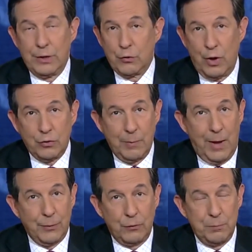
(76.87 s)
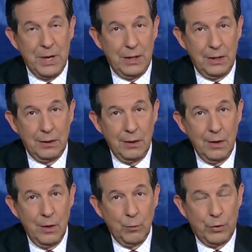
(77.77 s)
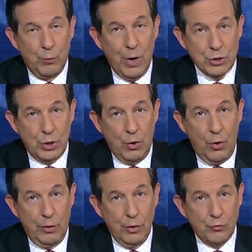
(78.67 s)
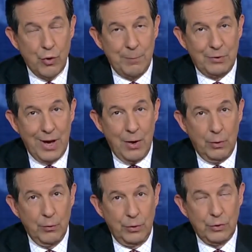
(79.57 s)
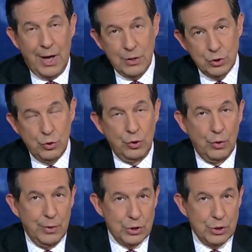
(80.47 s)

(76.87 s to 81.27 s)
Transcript: He talks about this meeting with the Russian lawyer at Trump Tower with Don Jr.